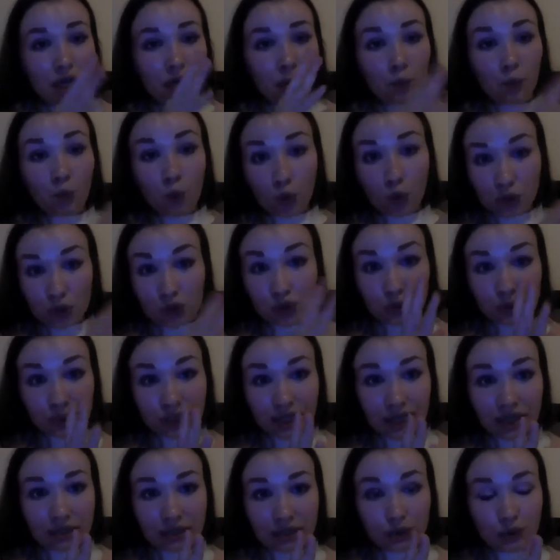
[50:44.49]
what you
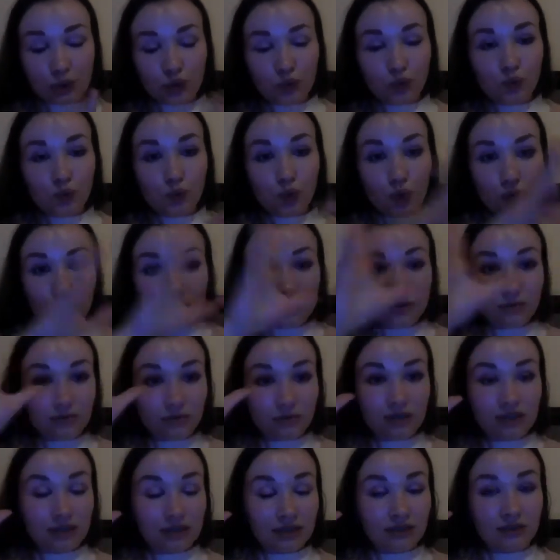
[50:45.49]
can do, what
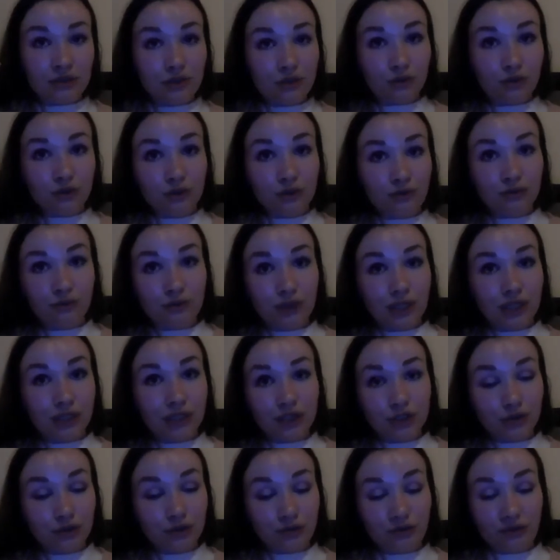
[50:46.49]
sort of
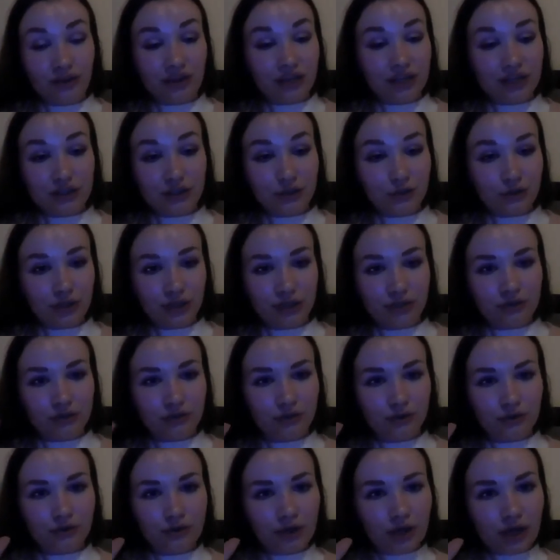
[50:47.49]
range of things you can
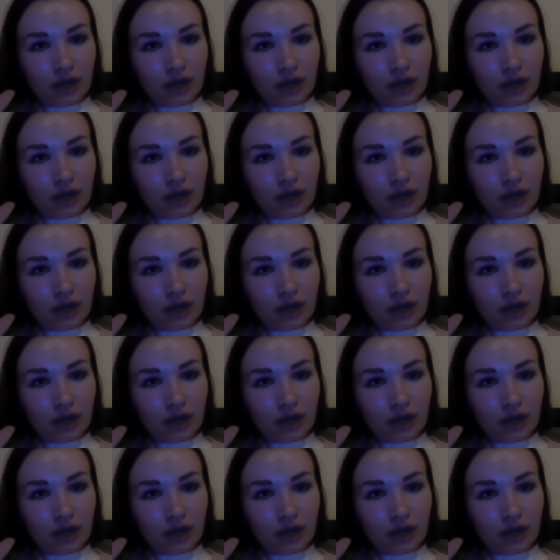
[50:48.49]
do.